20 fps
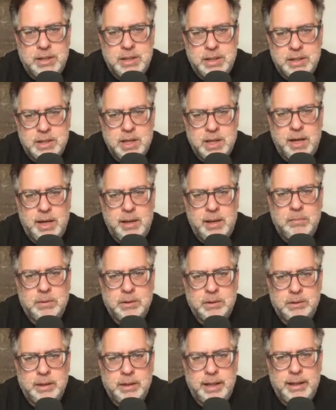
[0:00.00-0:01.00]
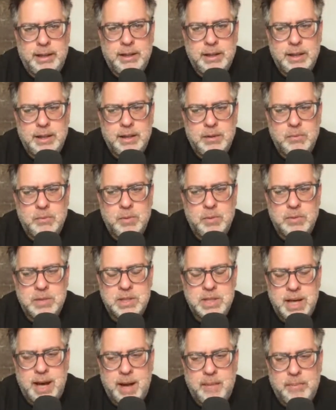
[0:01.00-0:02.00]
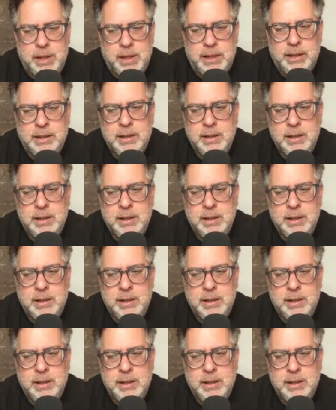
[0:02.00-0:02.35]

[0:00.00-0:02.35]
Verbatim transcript: time, right? And what was happening.